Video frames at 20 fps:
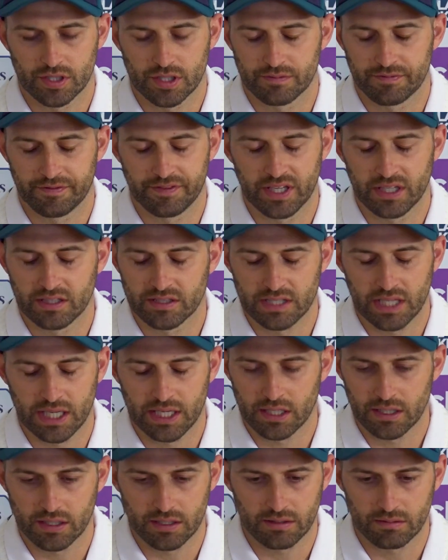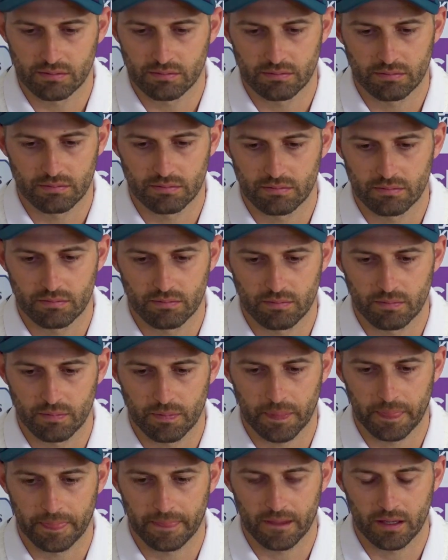feels like
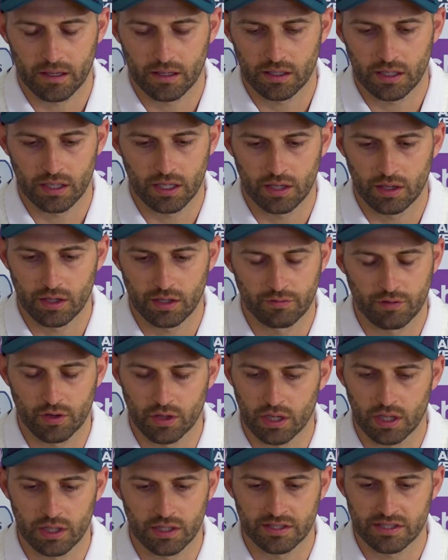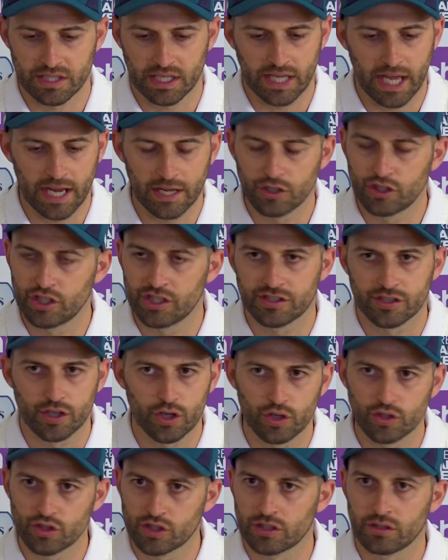you've got all this like energy
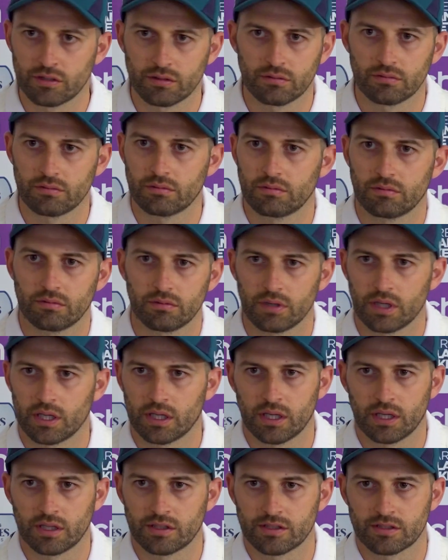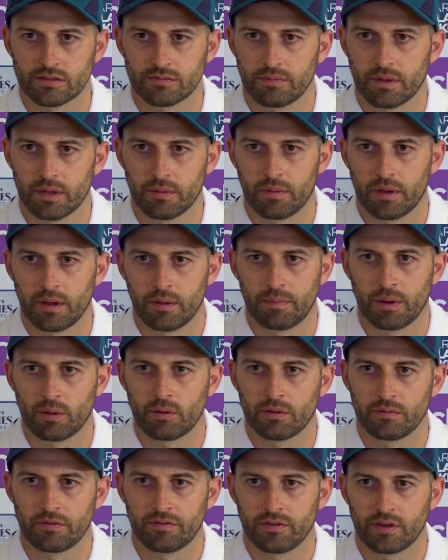surge, and it's you're
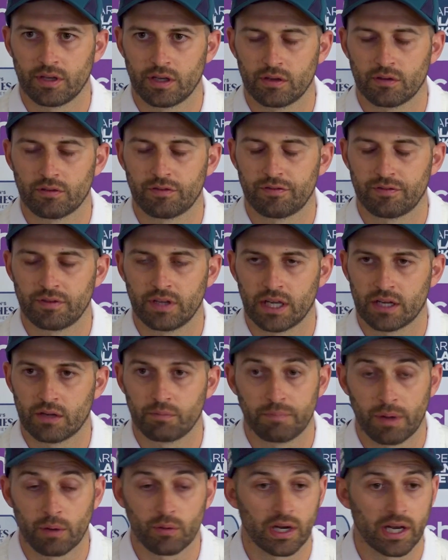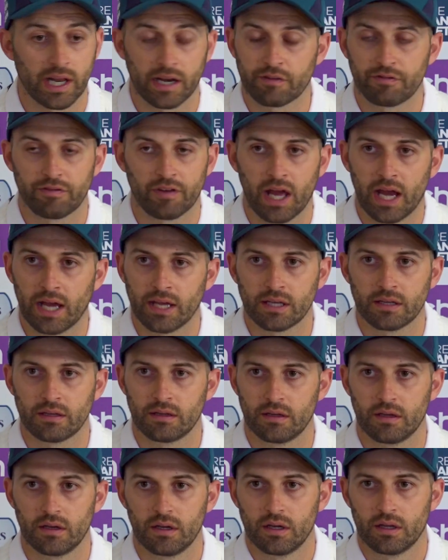about to let it fly,
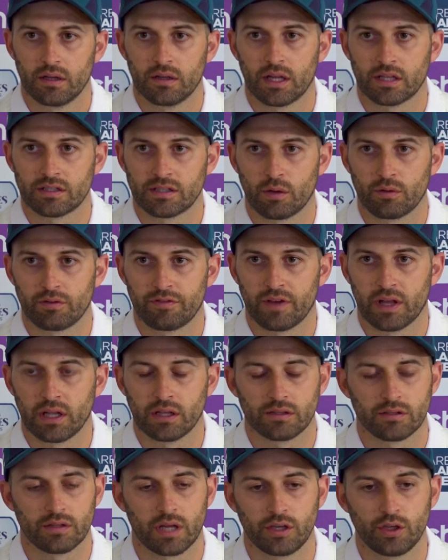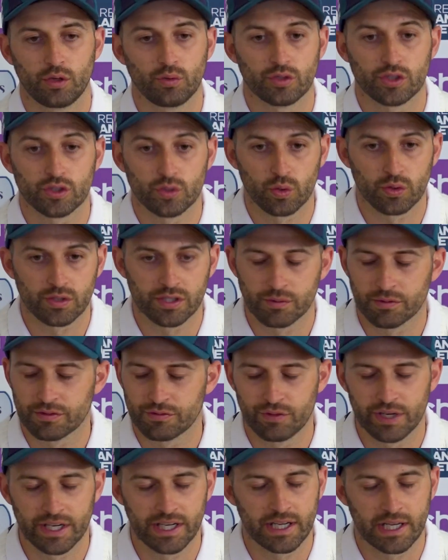and that's how it felt. I knew Stokesy
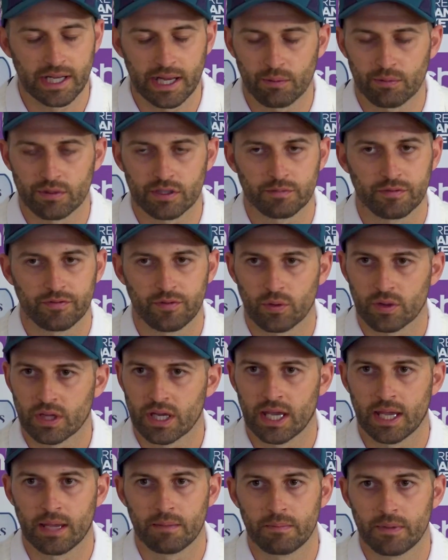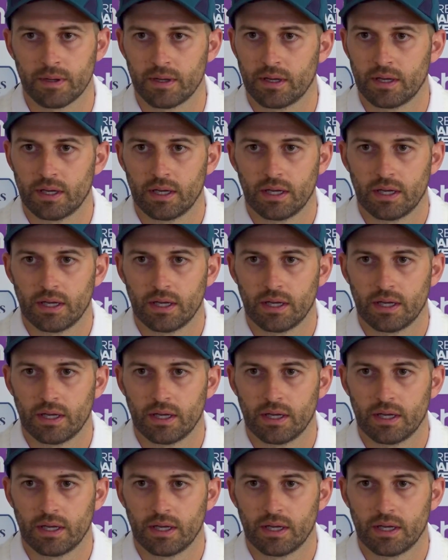was really clear with us before the game.